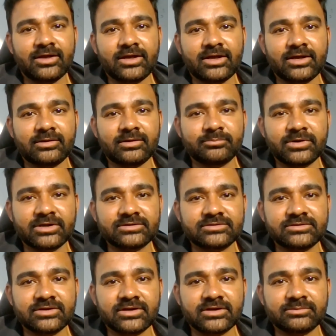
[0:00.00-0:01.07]
but
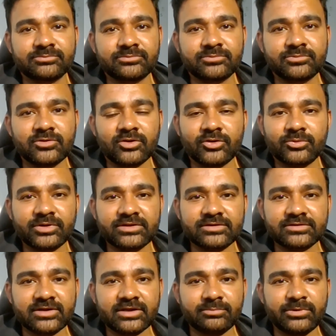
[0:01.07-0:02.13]

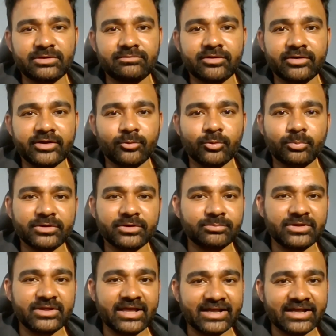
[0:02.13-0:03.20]
instead be very
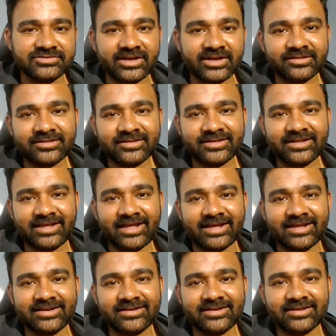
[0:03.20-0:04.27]
open, be agile,
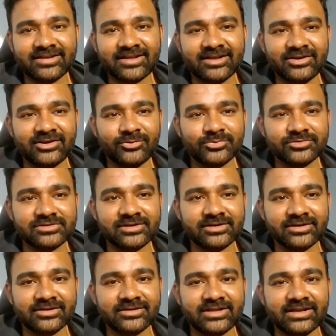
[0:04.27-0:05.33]
and continuously
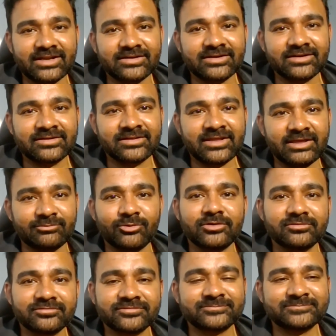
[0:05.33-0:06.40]
learn and
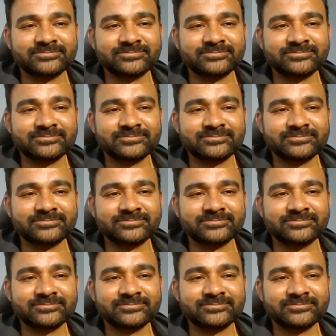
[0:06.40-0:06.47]
evolve.